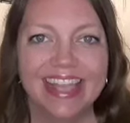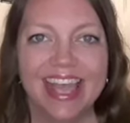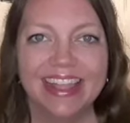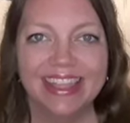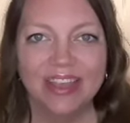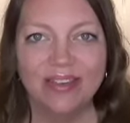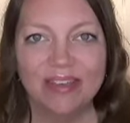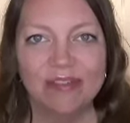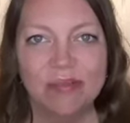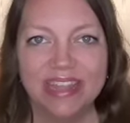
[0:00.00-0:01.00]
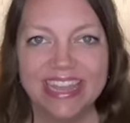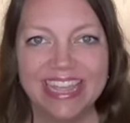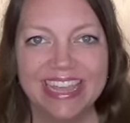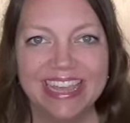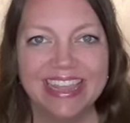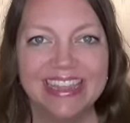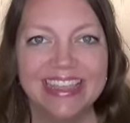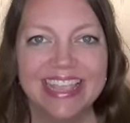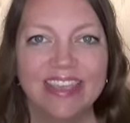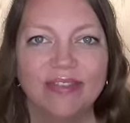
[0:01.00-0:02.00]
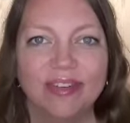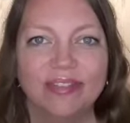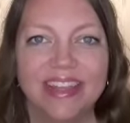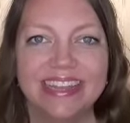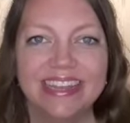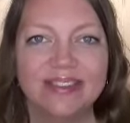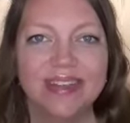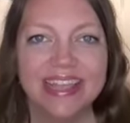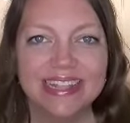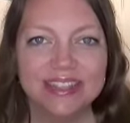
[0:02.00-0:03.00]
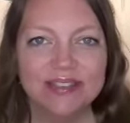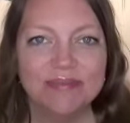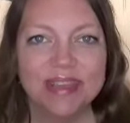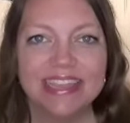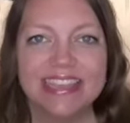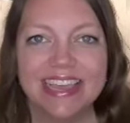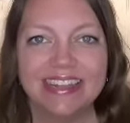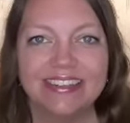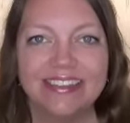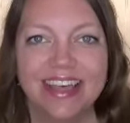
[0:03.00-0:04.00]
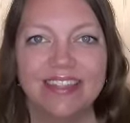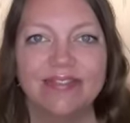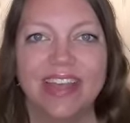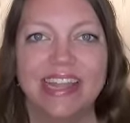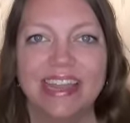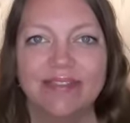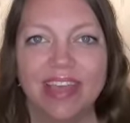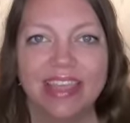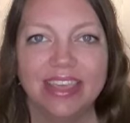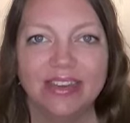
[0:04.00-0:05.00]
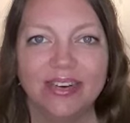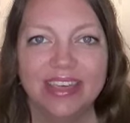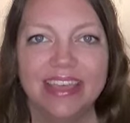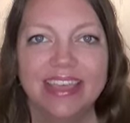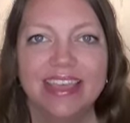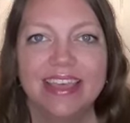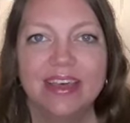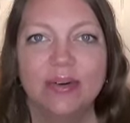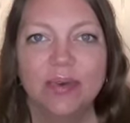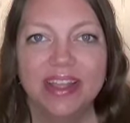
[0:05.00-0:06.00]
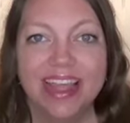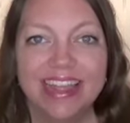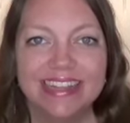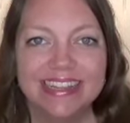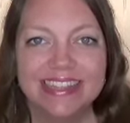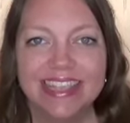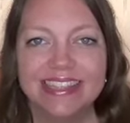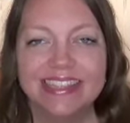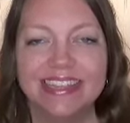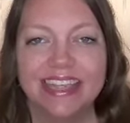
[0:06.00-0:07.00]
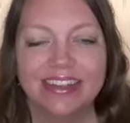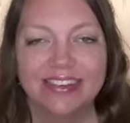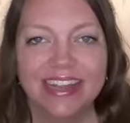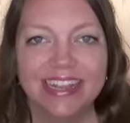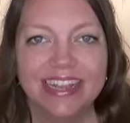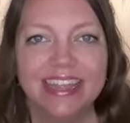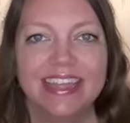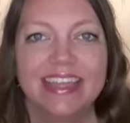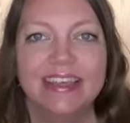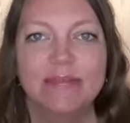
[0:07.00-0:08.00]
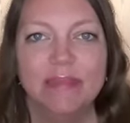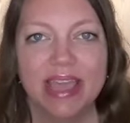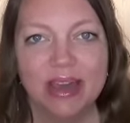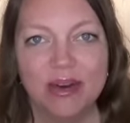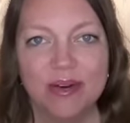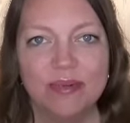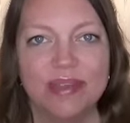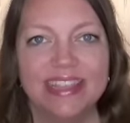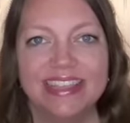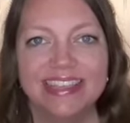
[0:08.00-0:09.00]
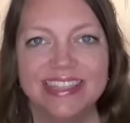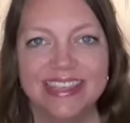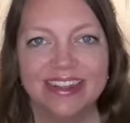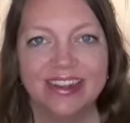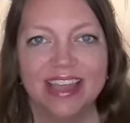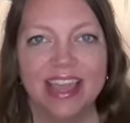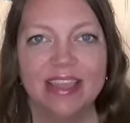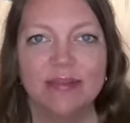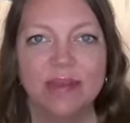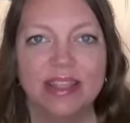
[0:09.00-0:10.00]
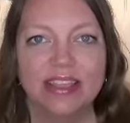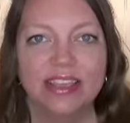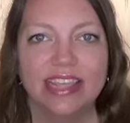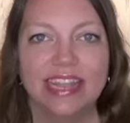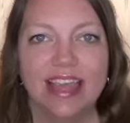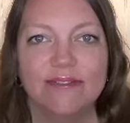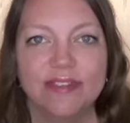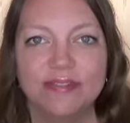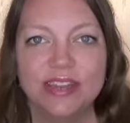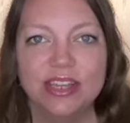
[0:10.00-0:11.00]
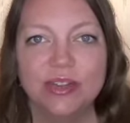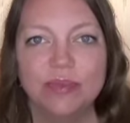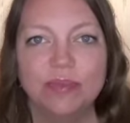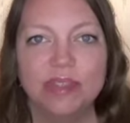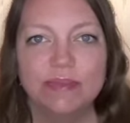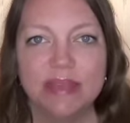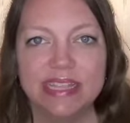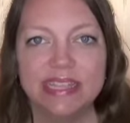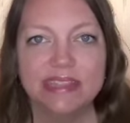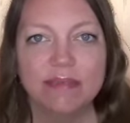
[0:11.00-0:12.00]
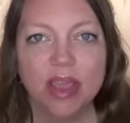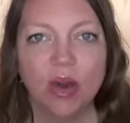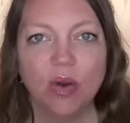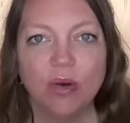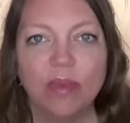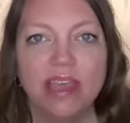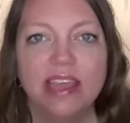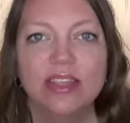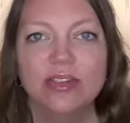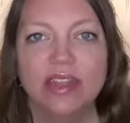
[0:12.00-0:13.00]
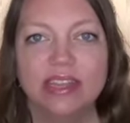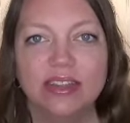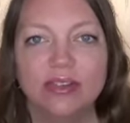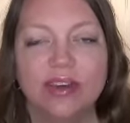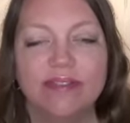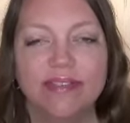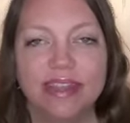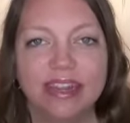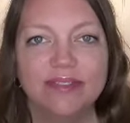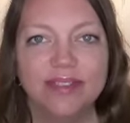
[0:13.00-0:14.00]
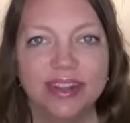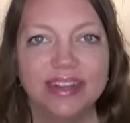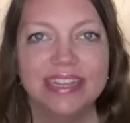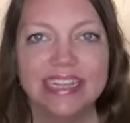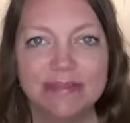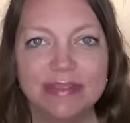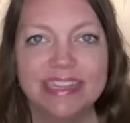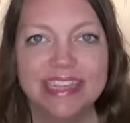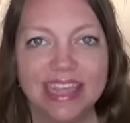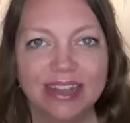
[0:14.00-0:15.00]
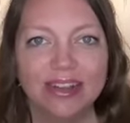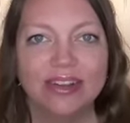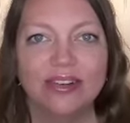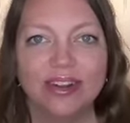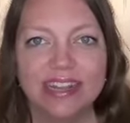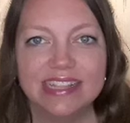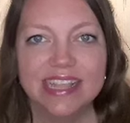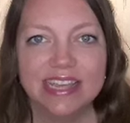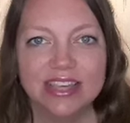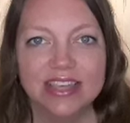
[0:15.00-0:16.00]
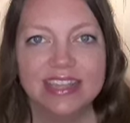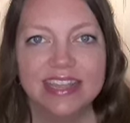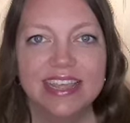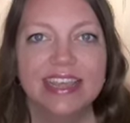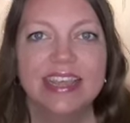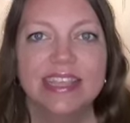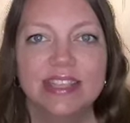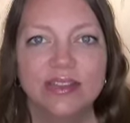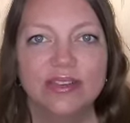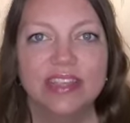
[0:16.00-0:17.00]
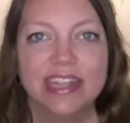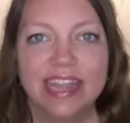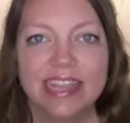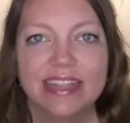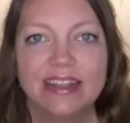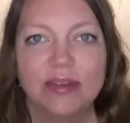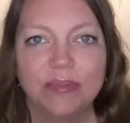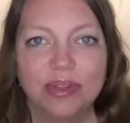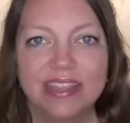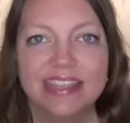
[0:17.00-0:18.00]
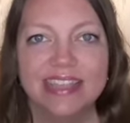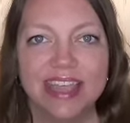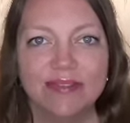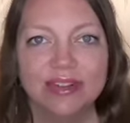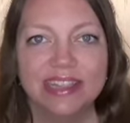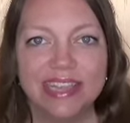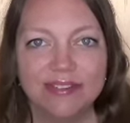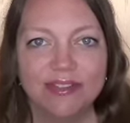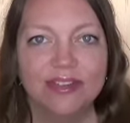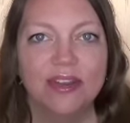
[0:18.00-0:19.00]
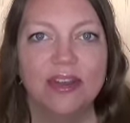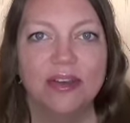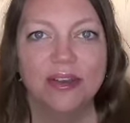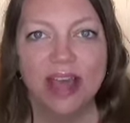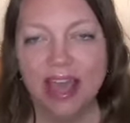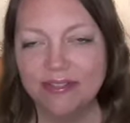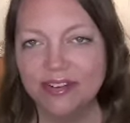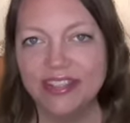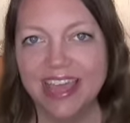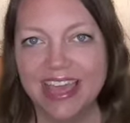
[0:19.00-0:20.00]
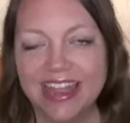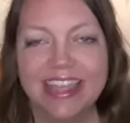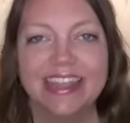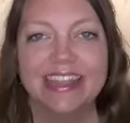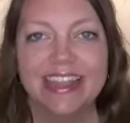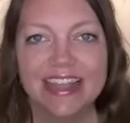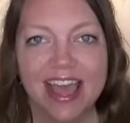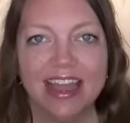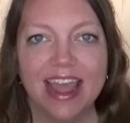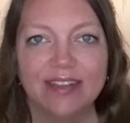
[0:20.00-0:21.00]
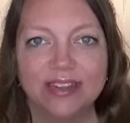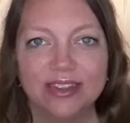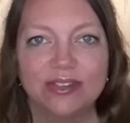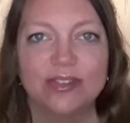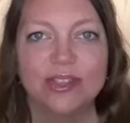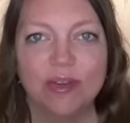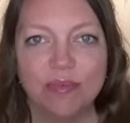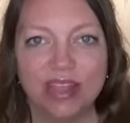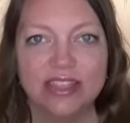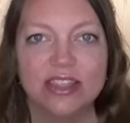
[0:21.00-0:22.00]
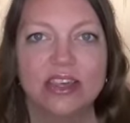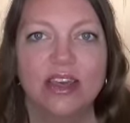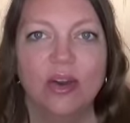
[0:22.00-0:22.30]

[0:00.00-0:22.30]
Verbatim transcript: Hello, everybody. Thank you for finding your way to my channel called Finding Value, where I discuss decluttering my home this year. I am looking at 52 spaces in my home, trying to do a very, very deep declutter and organization so that I can breathe a sigh of relief after that and not have to do so much